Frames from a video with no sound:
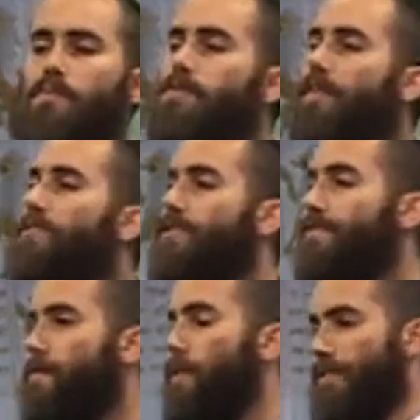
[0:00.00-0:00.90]
move on to the
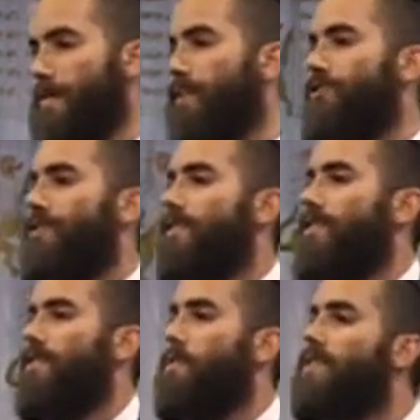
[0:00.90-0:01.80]
fourth dimension.
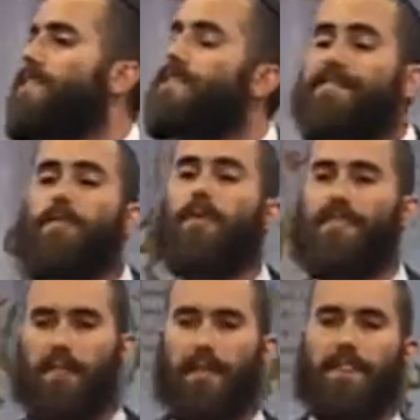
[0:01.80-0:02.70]
What's the
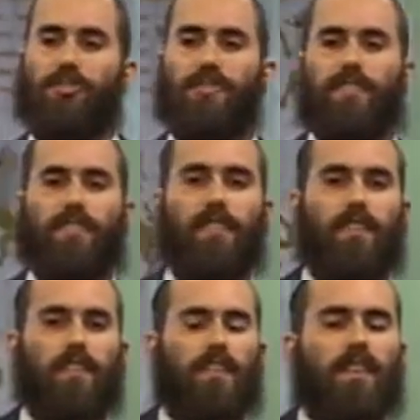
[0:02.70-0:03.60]
fourth dimension?
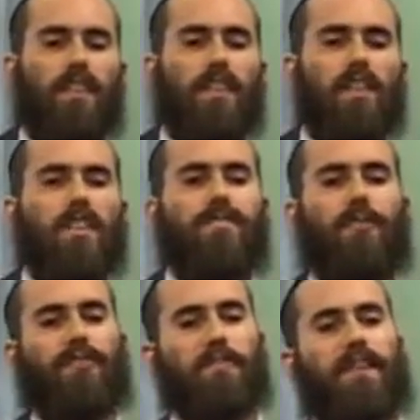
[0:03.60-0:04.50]

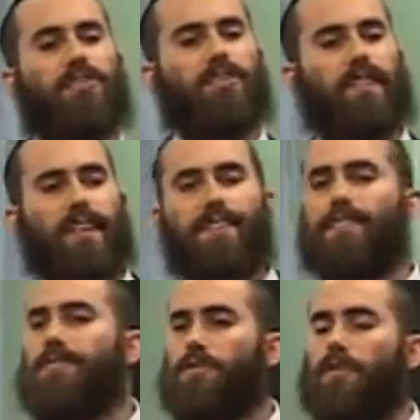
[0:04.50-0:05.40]
Fourth dimension, as
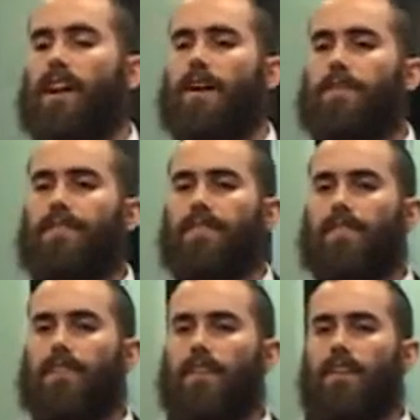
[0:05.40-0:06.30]
described
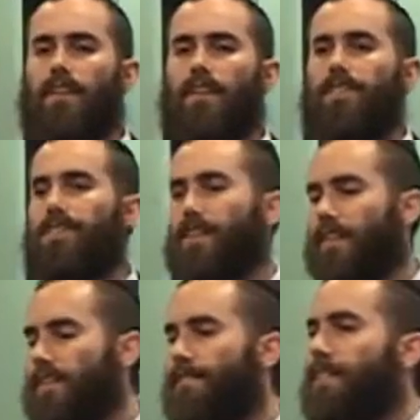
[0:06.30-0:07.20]
in the
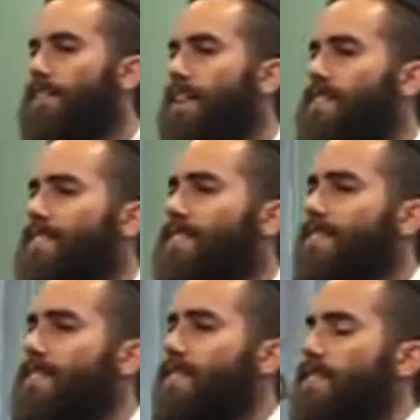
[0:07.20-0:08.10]
scientific
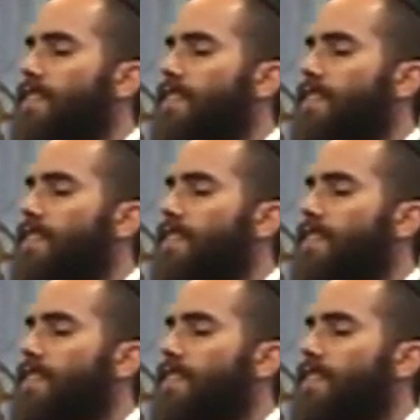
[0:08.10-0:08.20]
texts,